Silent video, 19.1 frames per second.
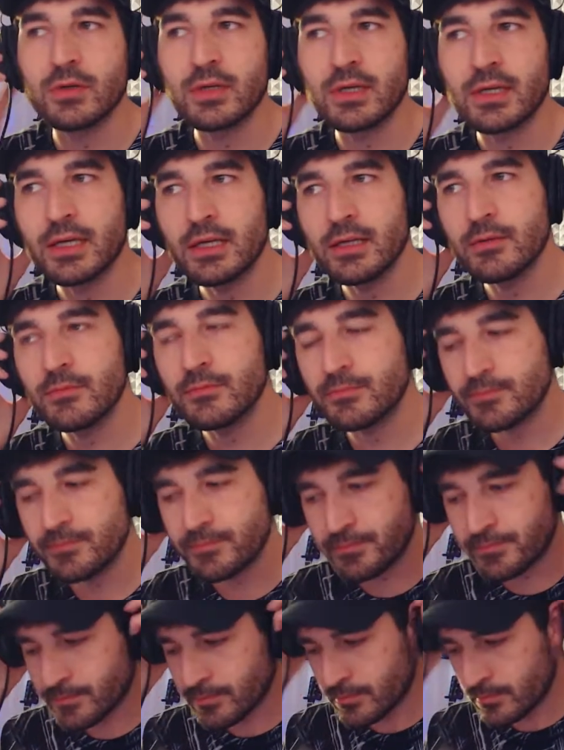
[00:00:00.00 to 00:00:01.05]
Okay.
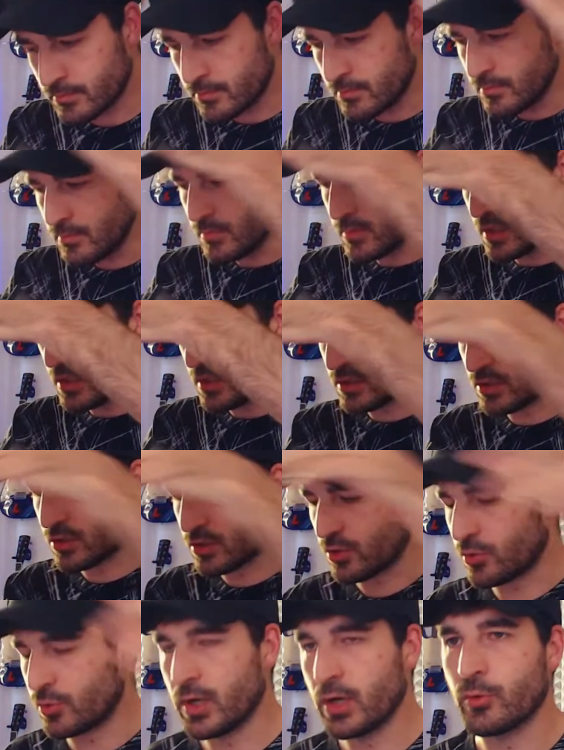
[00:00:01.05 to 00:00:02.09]

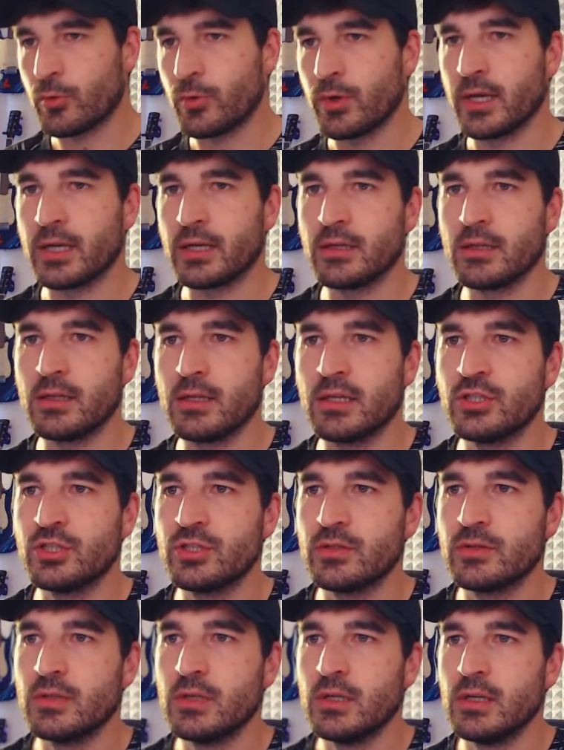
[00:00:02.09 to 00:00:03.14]
So real quick, let's
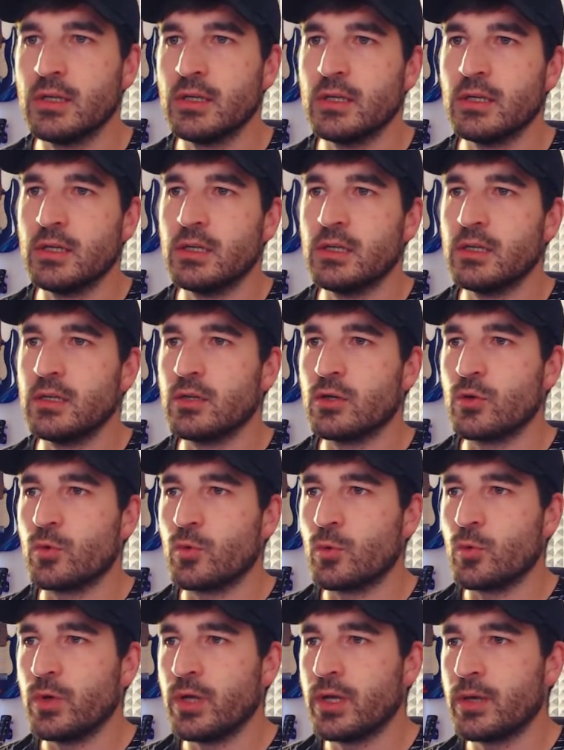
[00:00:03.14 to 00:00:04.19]

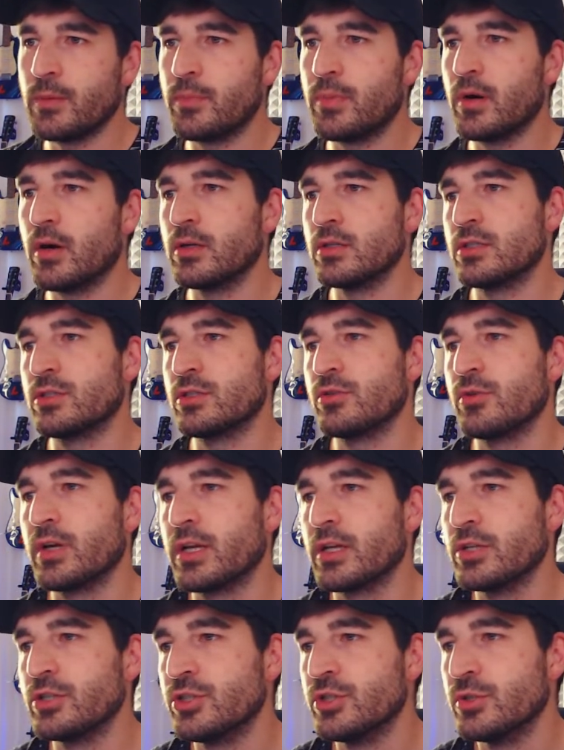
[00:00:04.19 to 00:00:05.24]
quick pause so I
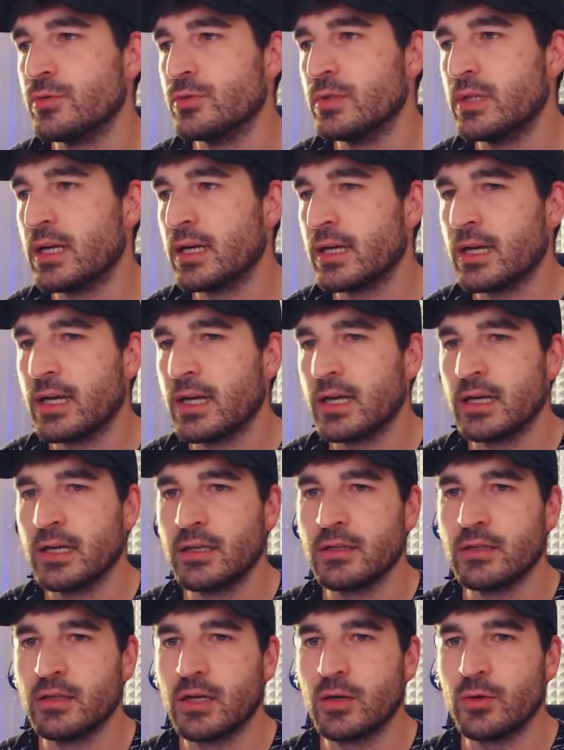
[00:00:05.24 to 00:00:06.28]
can show that
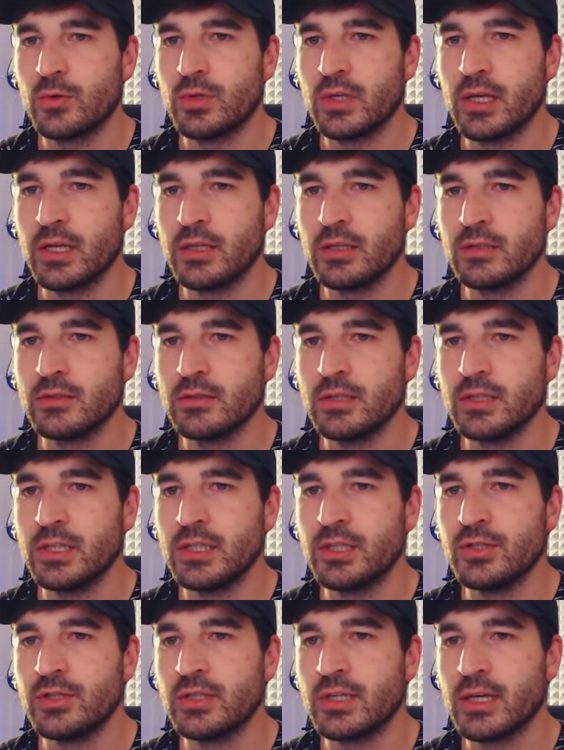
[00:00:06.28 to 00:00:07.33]
guy how
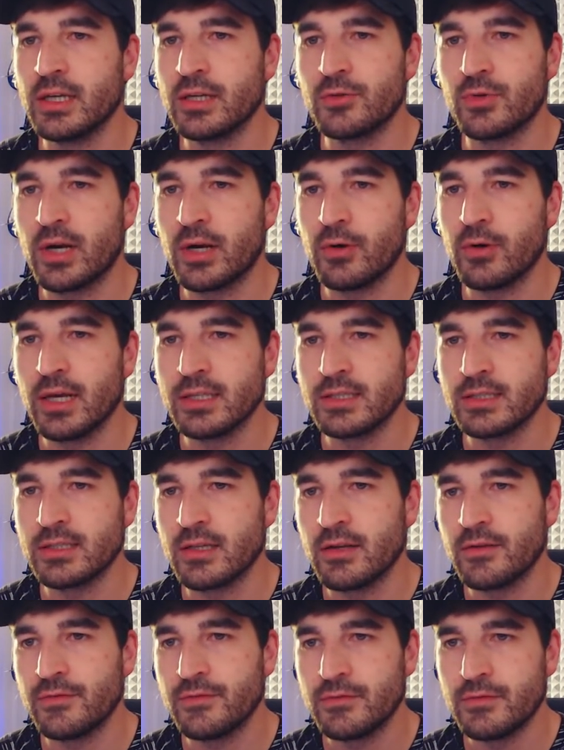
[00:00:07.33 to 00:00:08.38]
he can granularize
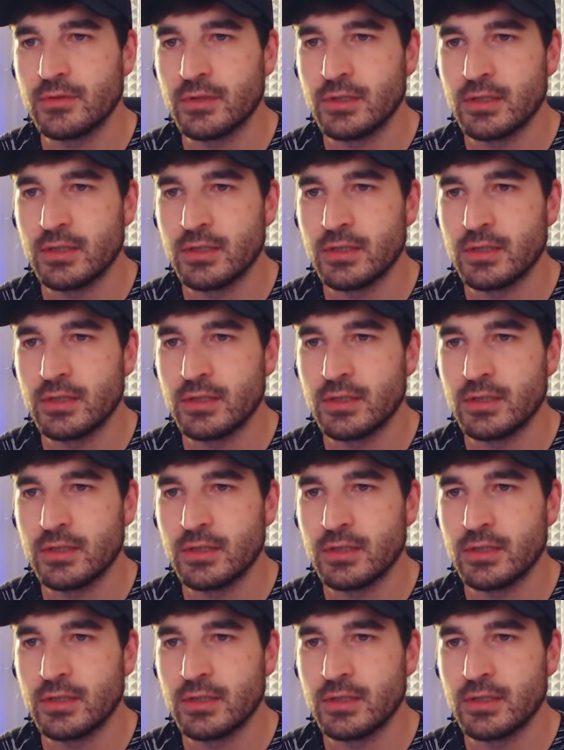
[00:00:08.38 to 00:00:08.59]
stuff.